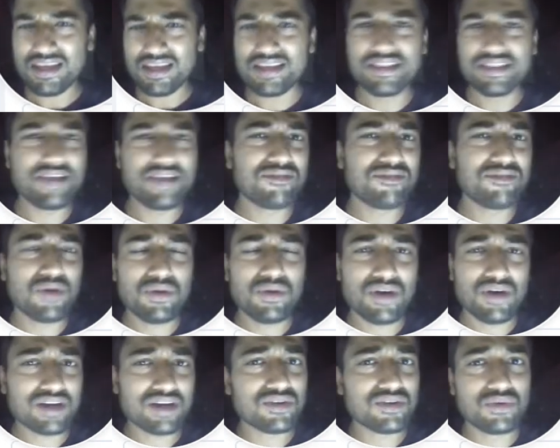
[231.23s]
they follow
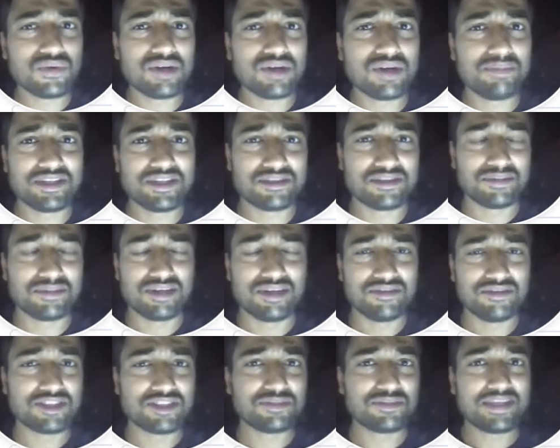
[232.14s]
accrual principle,
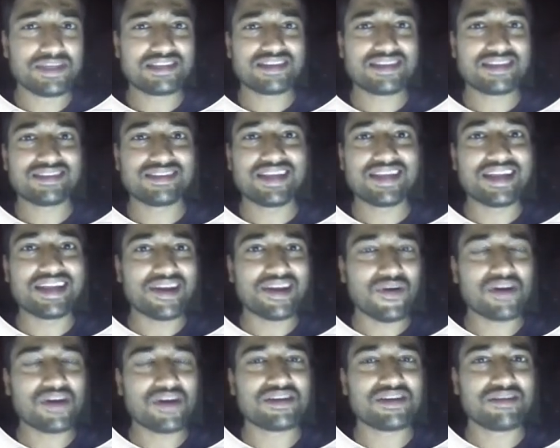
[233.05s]
which means that they
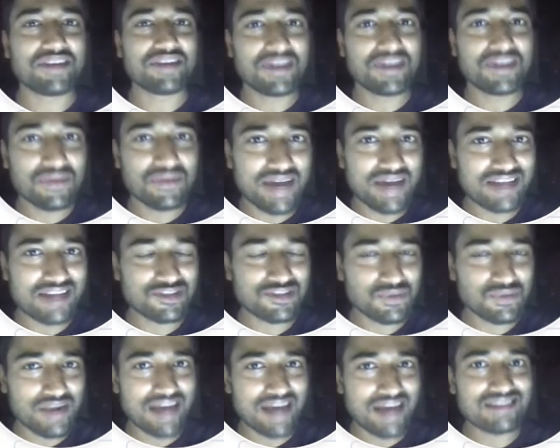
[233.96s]
record revenue as
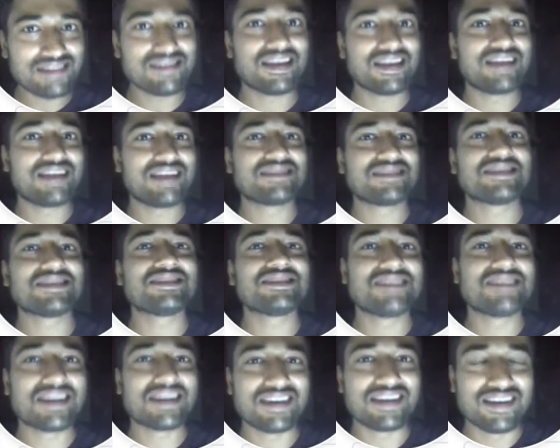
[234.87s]
soon as sales is
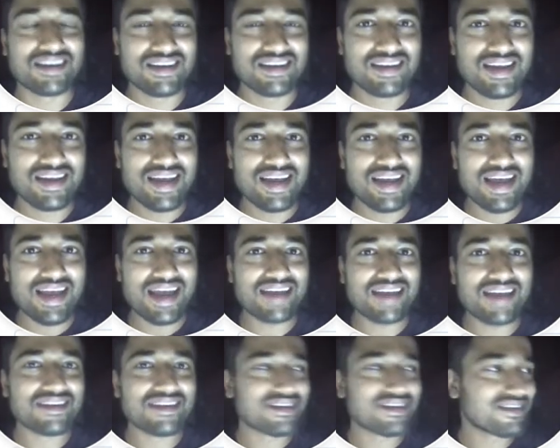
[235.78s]
done.
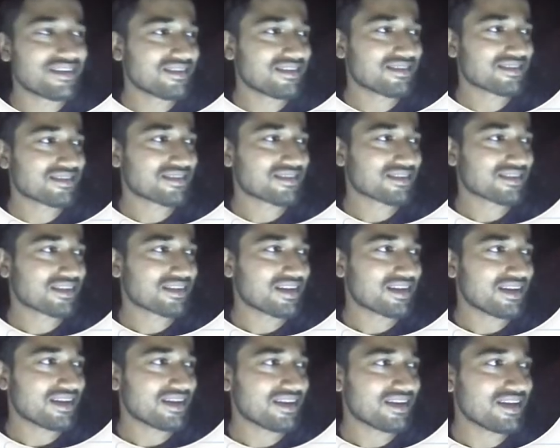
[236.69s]
And
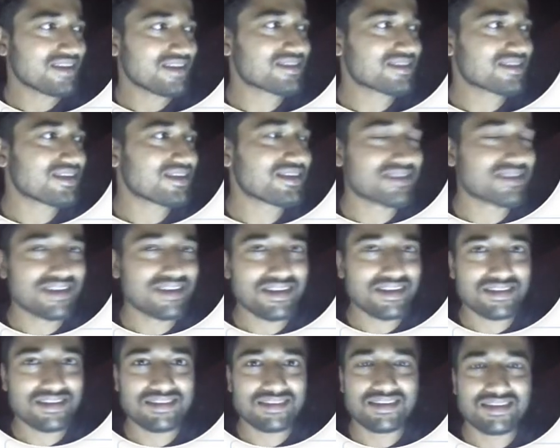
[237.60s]

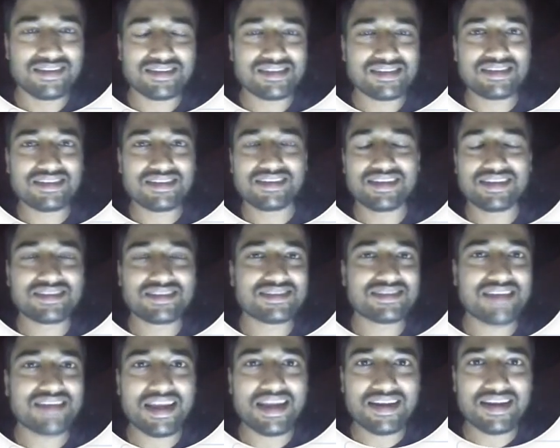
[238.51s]
it doesn't
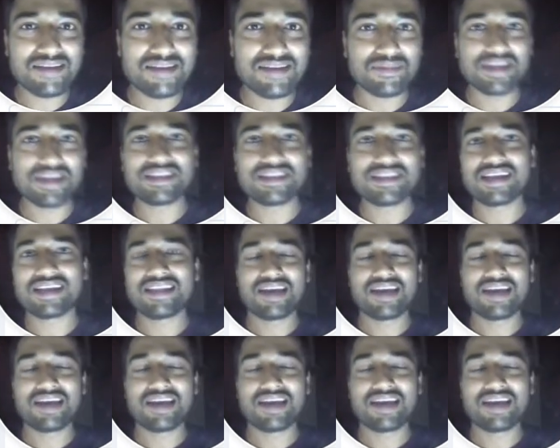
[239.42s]
necessarily mean that